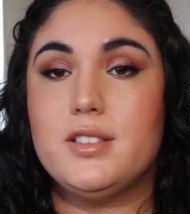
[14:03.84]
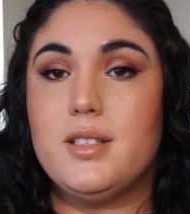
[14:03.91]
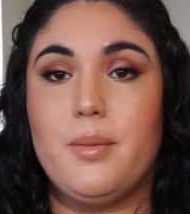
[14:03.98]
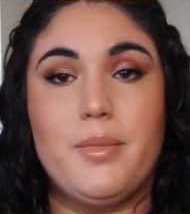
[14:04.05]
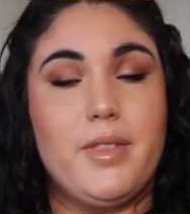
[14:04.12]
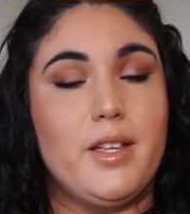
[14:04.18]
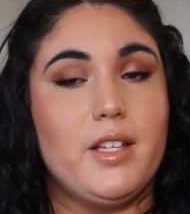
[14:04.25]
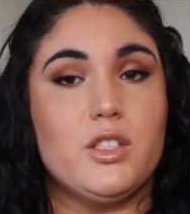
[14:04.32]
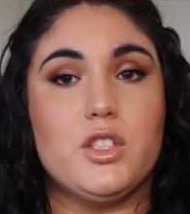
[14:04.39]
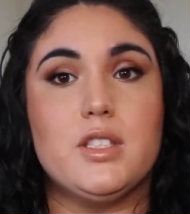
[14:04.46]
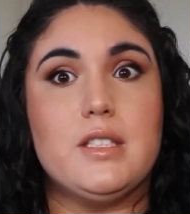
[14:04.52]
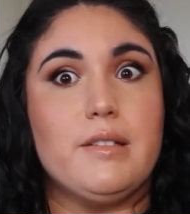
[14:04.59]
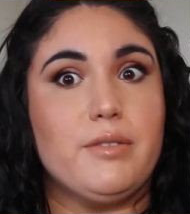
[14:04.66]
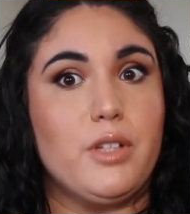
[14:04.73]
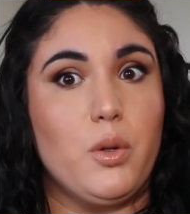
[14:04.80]
Some things
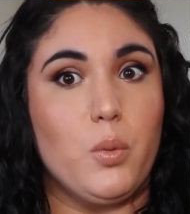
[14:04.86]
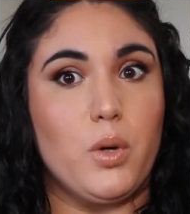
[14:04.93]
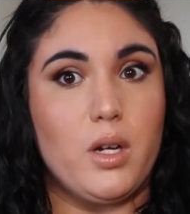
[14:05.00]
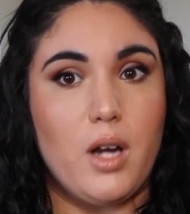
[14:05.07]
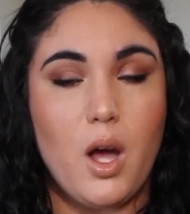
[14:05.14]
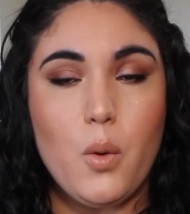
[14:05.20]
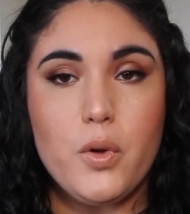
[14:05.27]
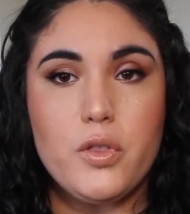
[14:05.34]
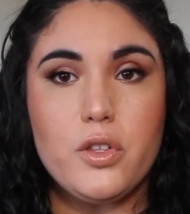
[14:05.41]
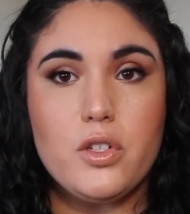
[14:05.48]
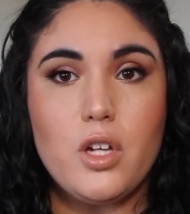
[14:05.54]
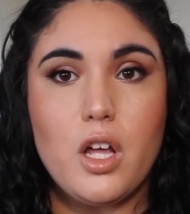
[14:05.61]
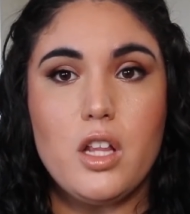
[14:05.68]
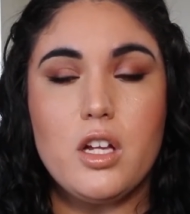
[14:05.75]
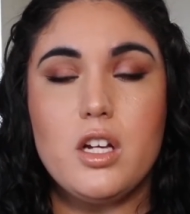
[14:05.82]
definitely were not worth
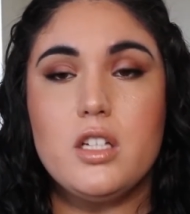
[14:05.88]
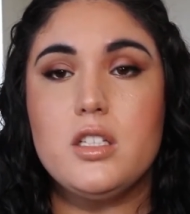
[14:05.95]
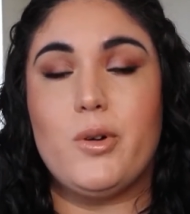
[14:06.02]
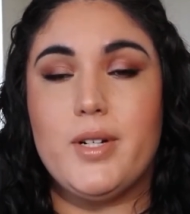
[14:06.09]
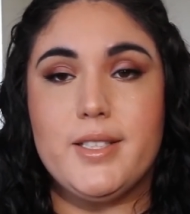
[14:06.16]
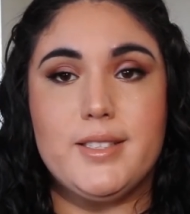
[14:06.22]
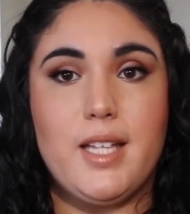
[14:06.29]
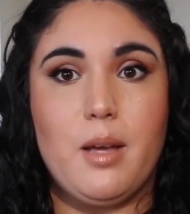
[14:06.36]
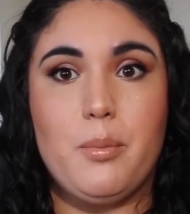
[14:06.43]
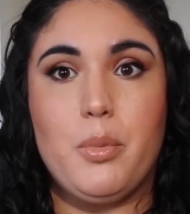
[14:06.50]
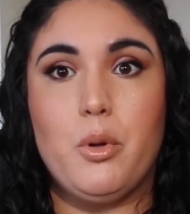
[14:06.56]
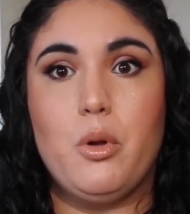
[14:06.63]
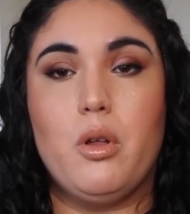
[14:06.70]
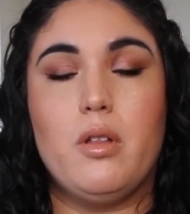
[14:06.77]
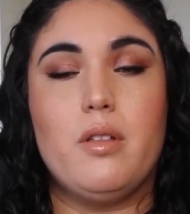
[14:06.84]
$1. For an
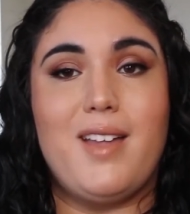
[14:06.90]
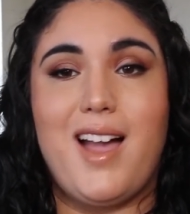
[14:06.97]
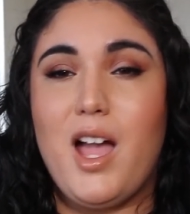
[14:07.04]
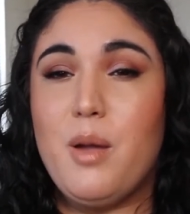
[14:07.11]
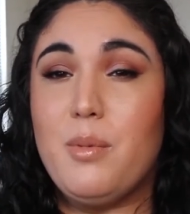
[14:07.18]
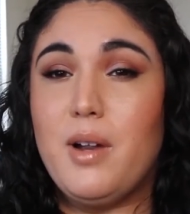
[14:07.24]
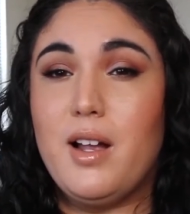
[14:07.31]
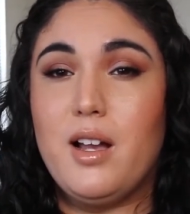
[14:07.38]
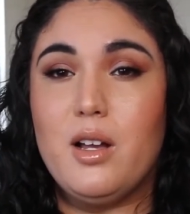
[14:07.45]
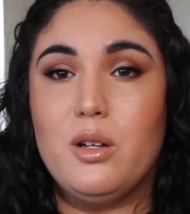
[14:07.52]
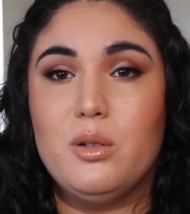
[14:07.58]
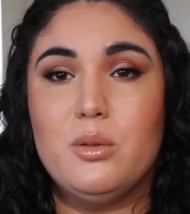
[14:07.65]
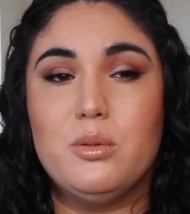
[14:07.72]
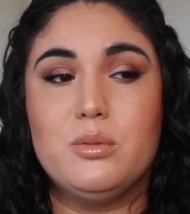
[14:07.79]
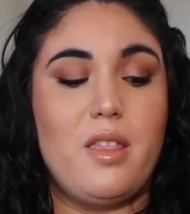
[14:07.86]
example, the
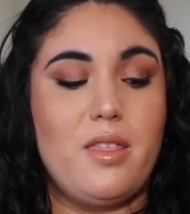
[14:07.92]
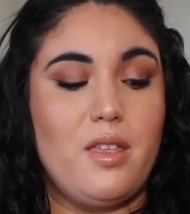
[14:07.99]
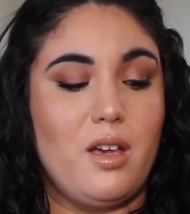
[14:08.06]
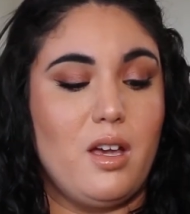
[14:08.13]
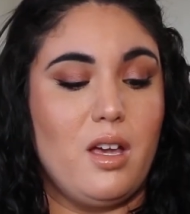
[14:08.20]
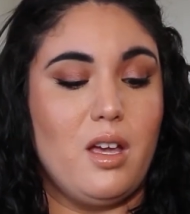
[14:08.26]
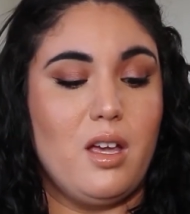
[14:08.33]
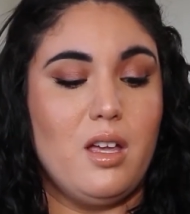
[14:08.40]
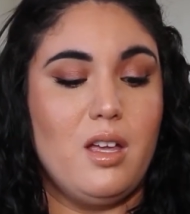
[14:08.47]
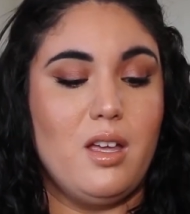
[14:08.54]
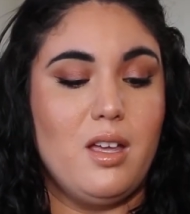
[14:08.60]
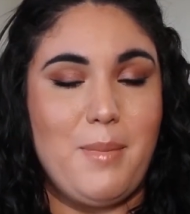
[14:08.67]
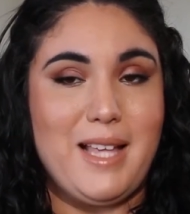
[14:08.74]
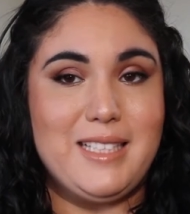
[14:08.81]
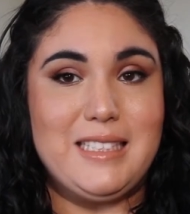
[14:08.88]
eyebrow, the
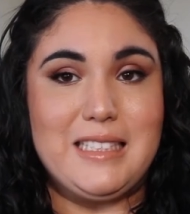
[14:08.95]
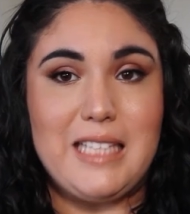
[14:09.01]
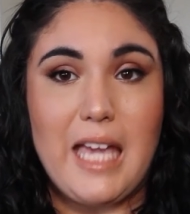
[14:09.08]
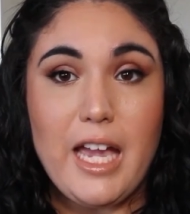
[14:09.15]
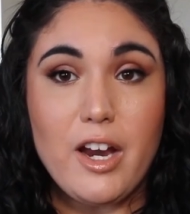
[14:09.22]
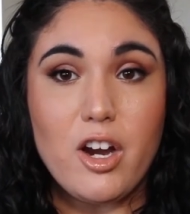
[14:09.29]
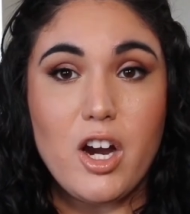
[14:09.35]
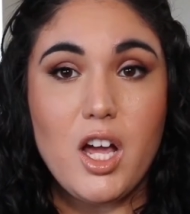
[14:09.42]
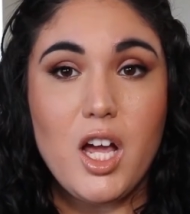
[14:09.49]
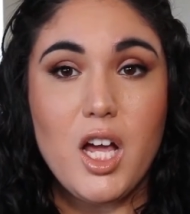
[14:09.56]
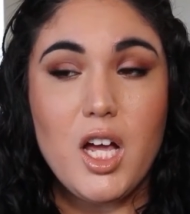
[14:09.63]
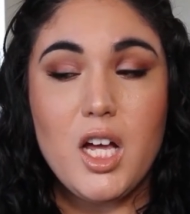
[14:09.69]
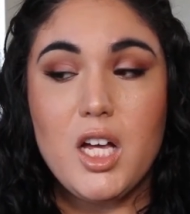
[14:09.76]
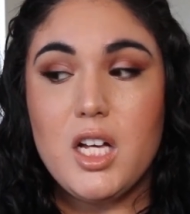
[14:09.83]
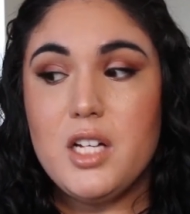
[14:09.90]

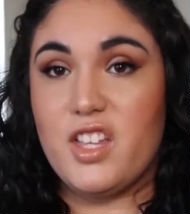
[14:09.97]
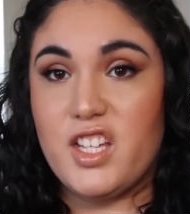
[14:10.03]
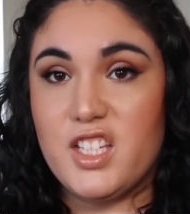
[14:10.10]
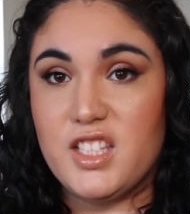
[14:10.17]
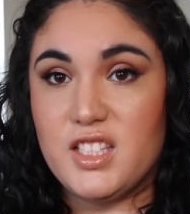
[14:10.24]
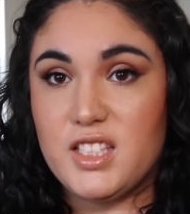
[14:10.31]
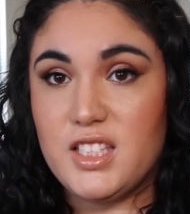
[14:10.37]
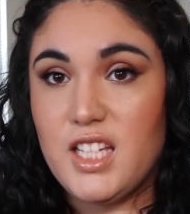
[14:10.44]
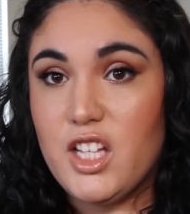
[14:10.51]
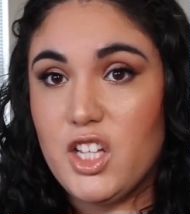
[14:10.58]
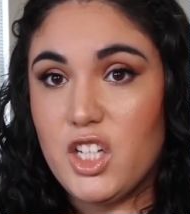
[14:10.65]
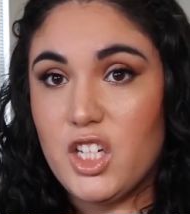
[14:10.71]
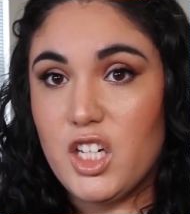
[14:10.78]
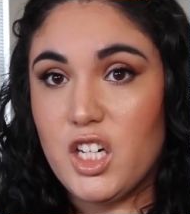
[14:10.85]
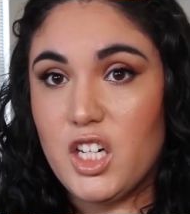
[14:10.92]
mascara, the
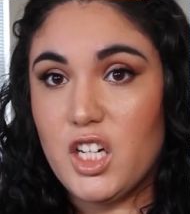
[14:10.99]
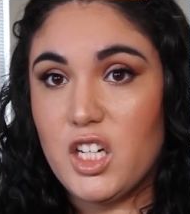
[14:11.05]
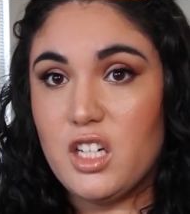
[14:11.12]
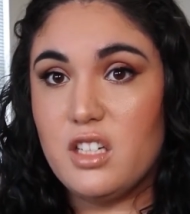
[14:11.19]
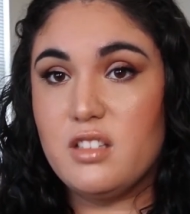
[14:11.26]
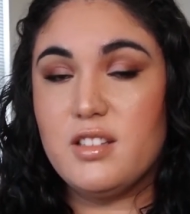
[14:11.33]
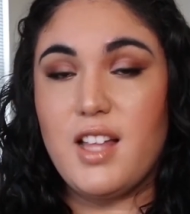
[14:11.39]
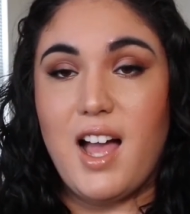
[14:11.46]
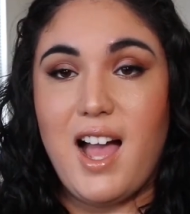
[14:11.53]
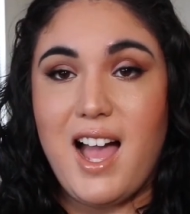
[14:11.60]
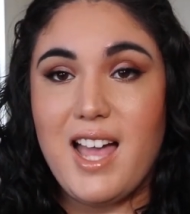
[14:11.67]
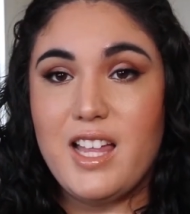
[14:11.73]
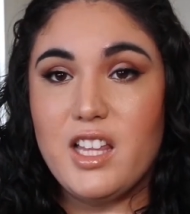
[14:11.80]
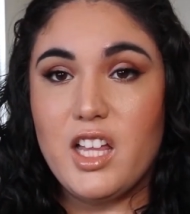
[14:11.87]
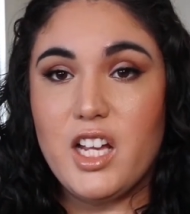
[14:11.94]
concealer, the
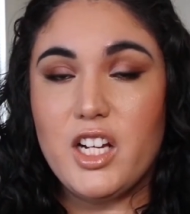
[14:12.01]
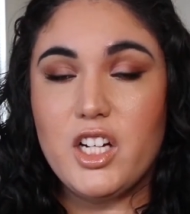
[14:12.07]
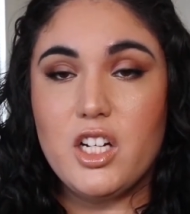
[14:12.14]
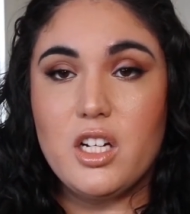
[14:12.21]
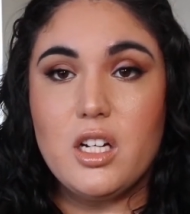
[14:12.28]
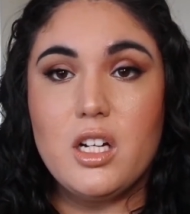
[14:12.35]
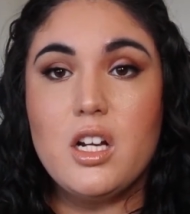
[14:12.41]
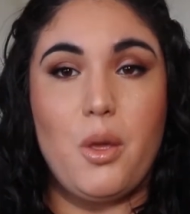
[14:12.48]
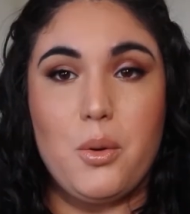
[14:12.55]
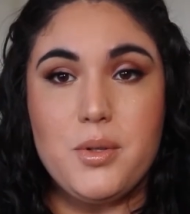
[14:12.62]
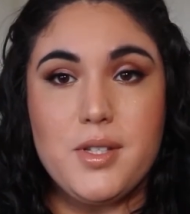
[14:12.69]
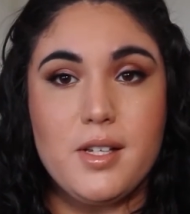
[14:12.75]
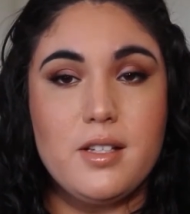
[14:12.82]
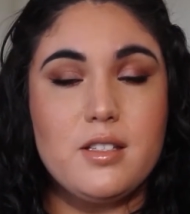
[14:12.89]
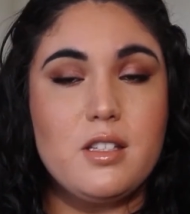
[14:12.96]
eyeliner, those
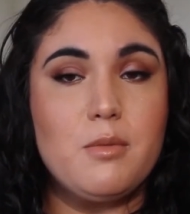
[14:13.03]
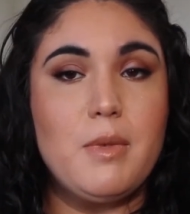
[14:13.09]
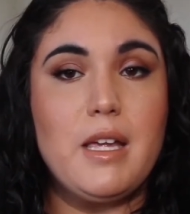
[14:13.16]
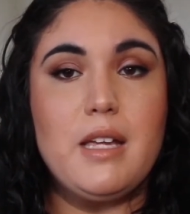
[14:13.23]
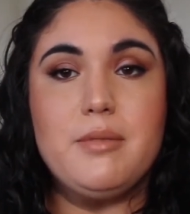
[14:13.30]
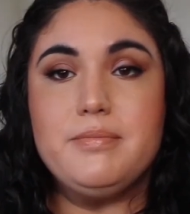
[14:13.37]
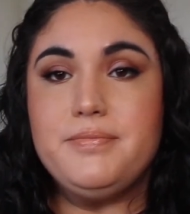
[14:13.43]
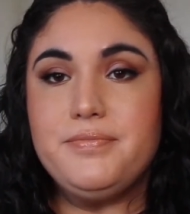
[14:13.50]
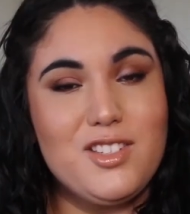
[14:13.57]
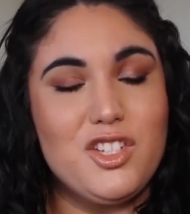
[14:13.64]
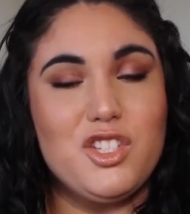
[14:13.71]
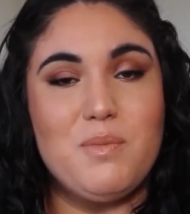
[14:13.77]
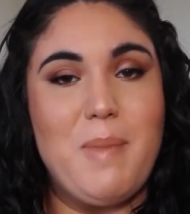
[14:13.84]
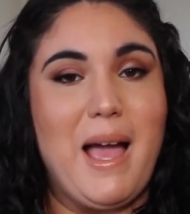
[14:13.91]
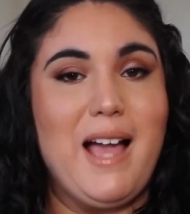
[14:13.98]
things to me
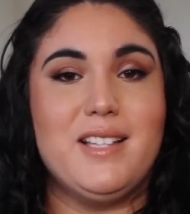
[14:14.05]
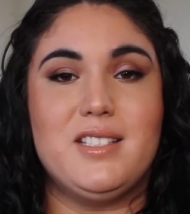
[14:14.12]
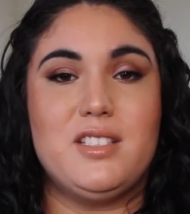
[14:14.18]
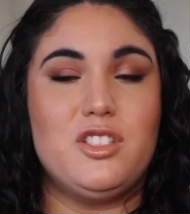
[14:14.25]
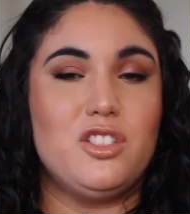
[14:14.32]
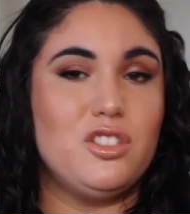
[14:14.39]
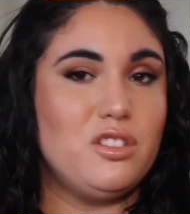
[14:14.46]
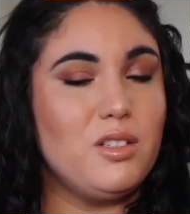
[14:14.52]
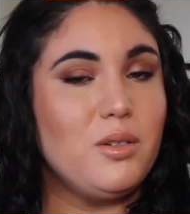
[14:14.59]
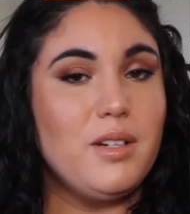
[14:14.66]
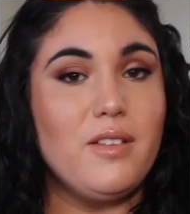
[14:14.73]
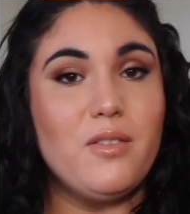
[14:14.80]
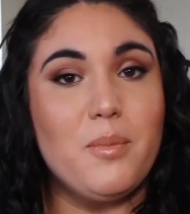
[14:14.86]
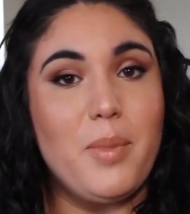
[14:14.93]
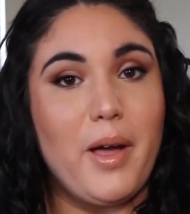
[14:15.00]
just pass. Just don't
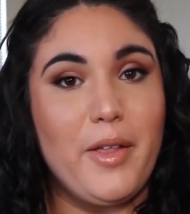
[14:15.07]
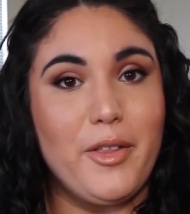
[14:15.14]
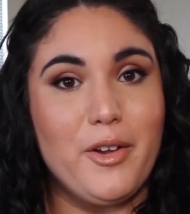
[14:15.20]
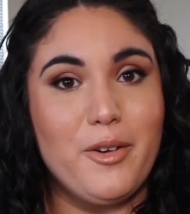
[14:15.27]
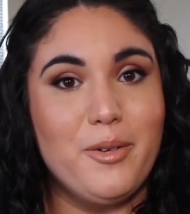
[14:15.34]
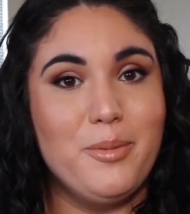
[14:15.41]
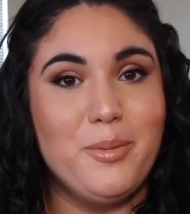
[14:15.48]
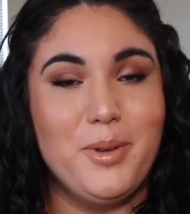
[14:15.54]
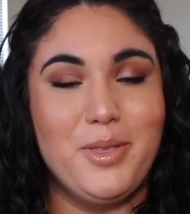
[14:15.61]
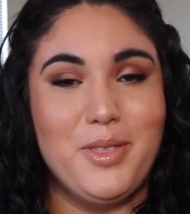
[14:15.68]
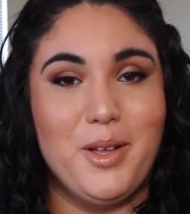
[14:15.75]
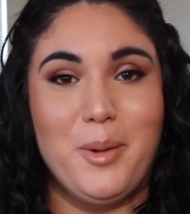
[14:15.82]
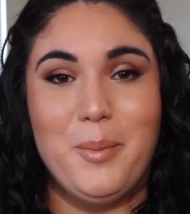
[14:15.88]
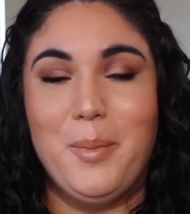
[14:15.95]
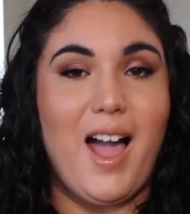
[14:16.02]
even bother with them.